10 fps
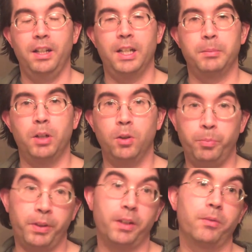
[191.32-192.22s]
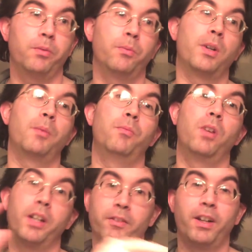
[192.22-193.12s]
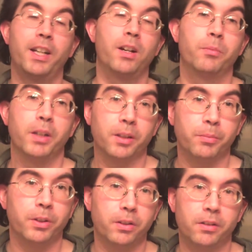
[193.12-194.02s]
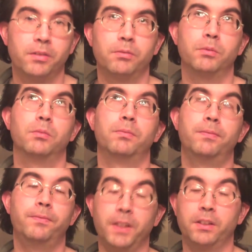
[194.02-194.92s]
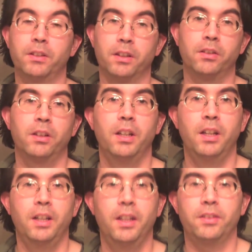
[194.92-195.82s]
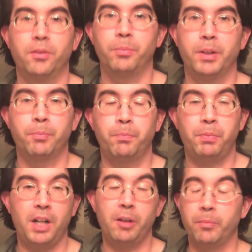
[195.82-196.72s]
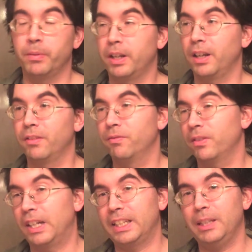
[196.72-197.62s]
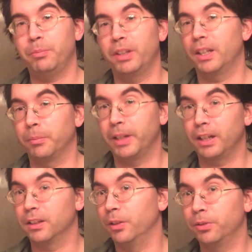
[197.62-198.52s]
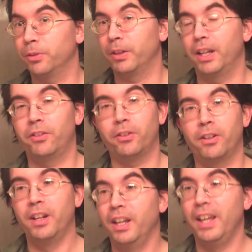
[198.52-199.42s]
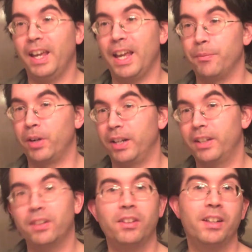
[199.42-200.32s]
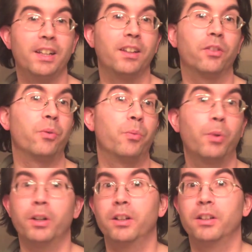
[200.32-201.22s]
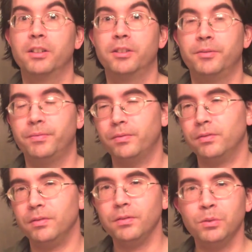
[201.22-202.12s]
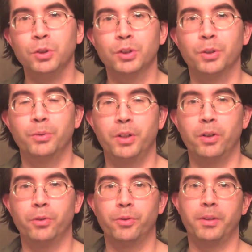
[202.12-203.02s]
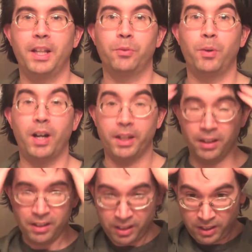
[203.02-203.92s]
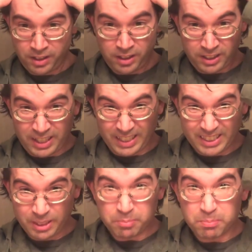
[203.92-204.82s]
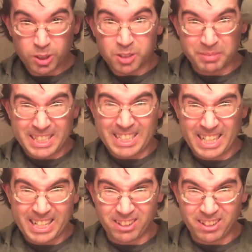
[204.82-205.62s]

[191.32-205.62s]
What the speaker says: I'm hoping what I'm running right now on my computer will fix this. This has been a problem, and I keep thinking I'm getting close to an answer, and when I test it, it doesn't work. So who knows, and that's why I keep pulling my hair